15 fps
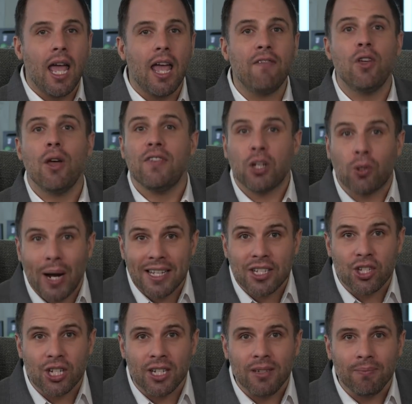If you have a
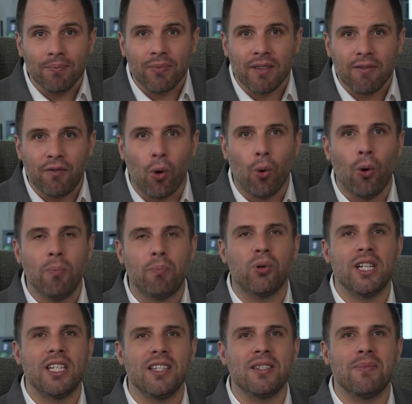question for
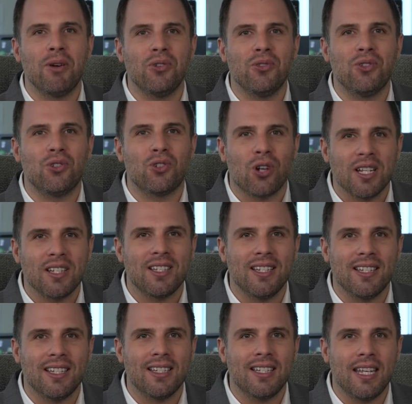Britain's most
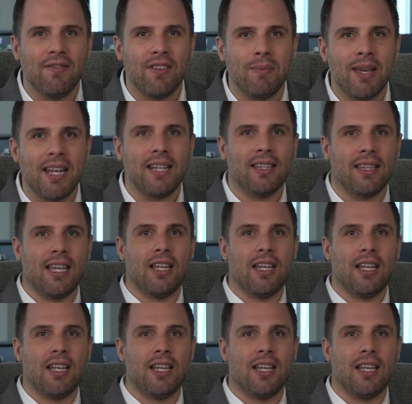trusted T V medic,